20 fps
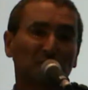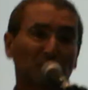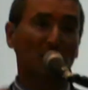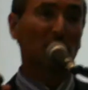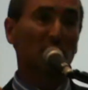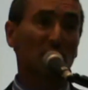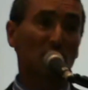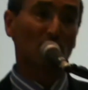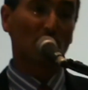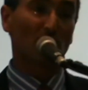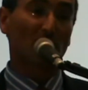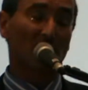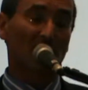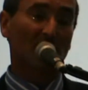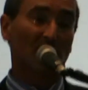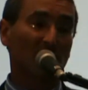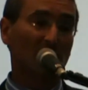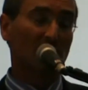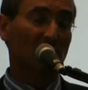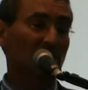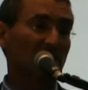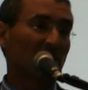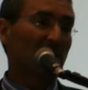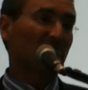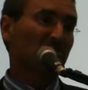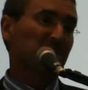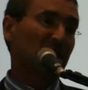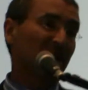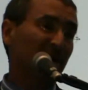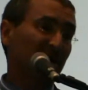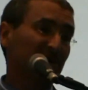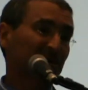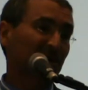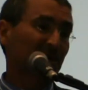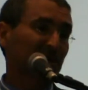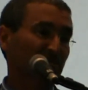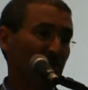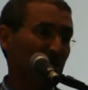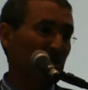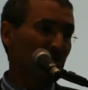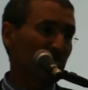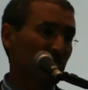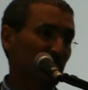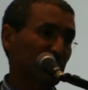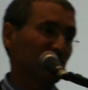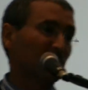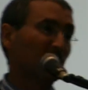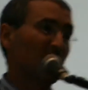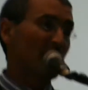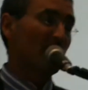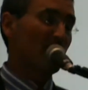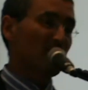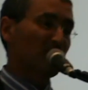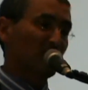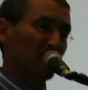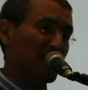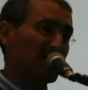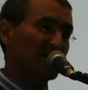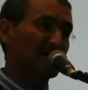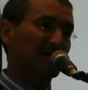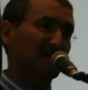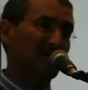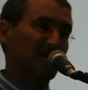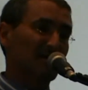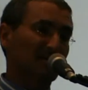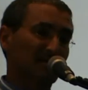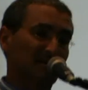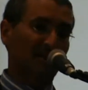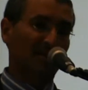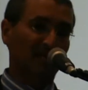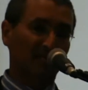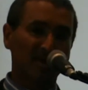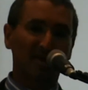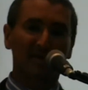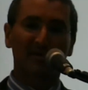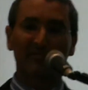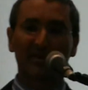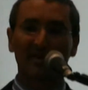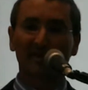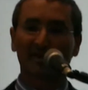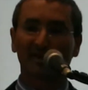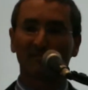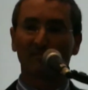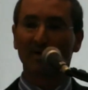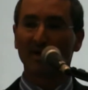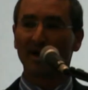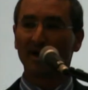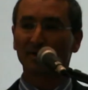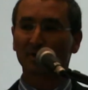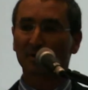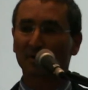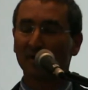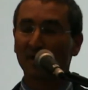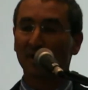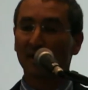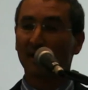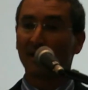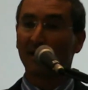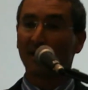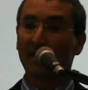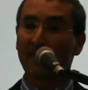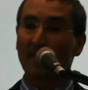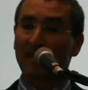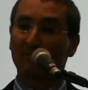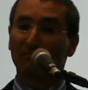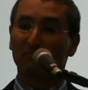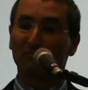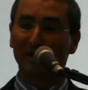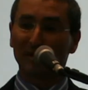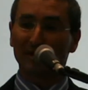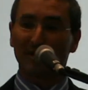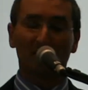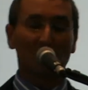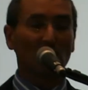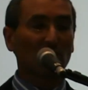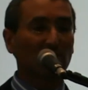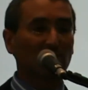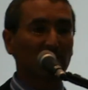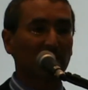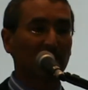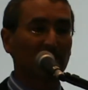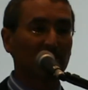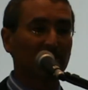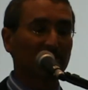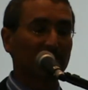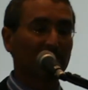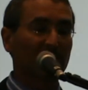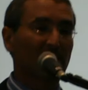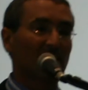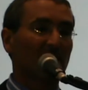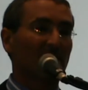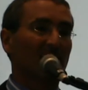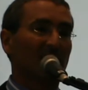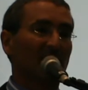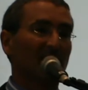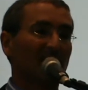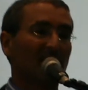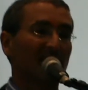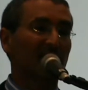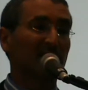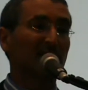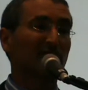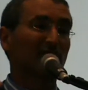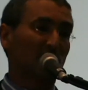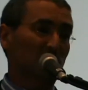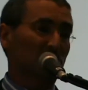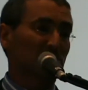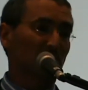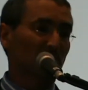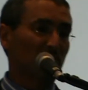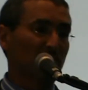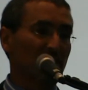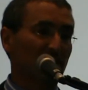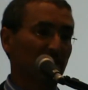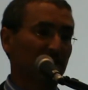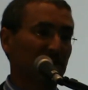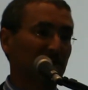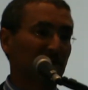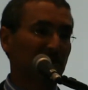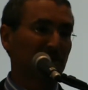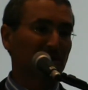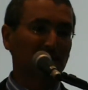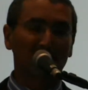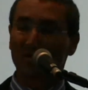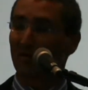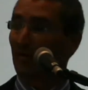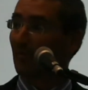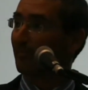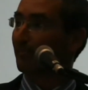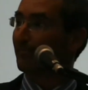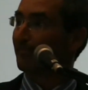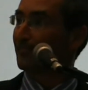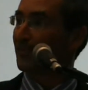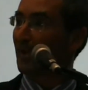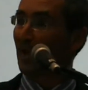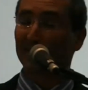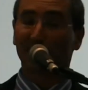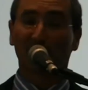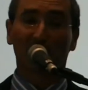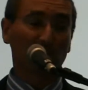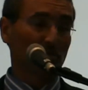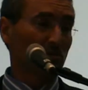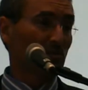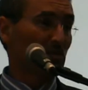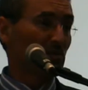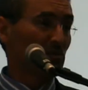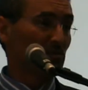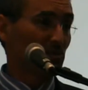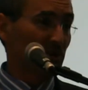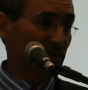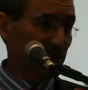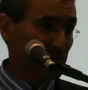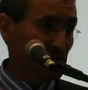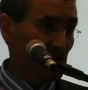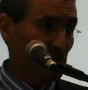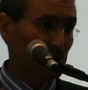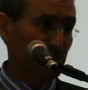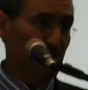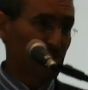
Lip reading: showing you what our planned experiments where we bring together discrete event simulation, building modeling, and virtual reality together as a research